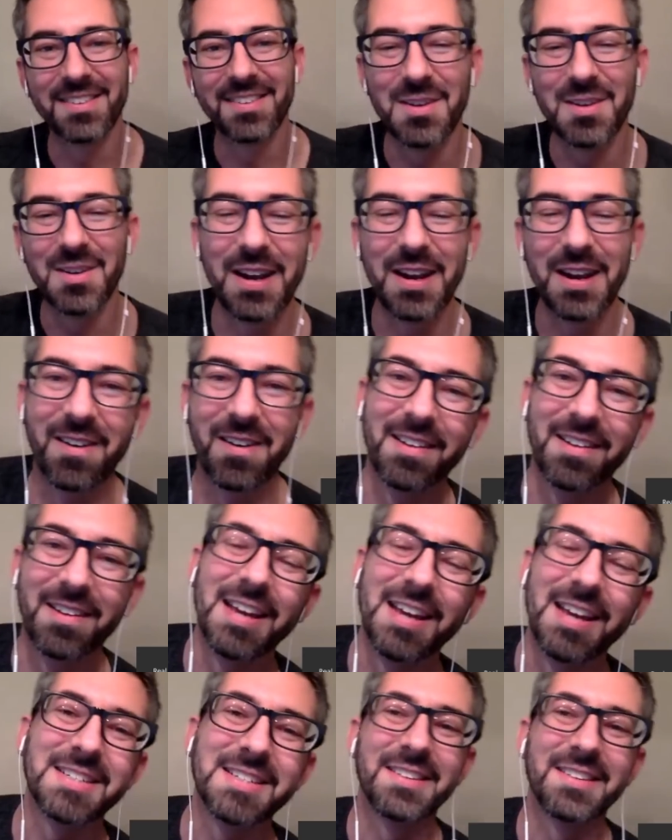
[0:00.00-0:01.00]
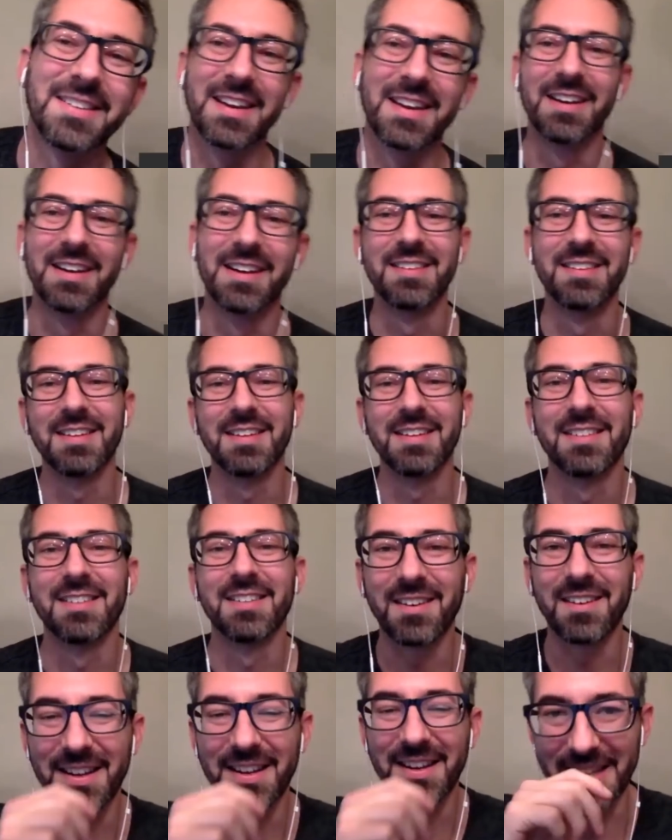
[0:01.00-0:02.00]
There's too many correlations there. It's
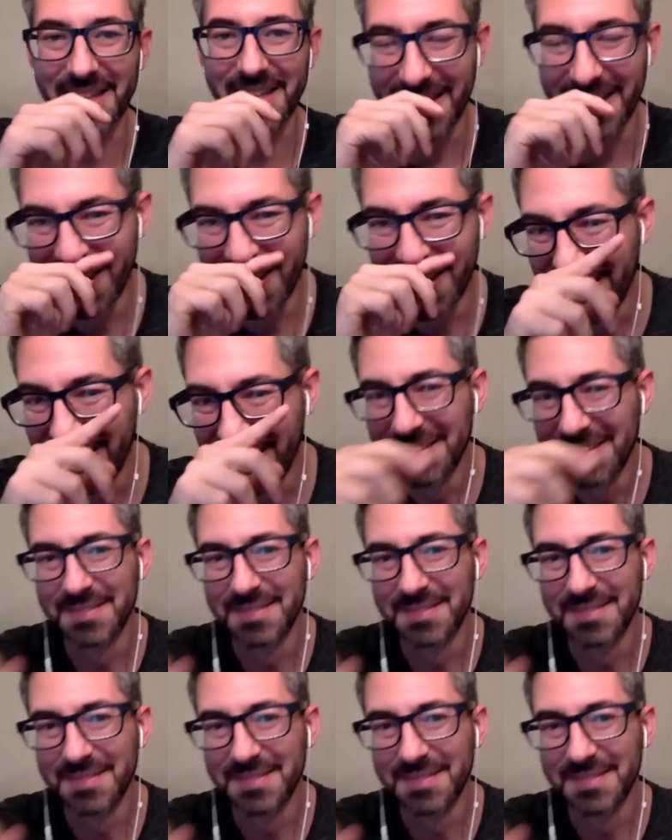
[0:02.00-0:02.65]
crazy.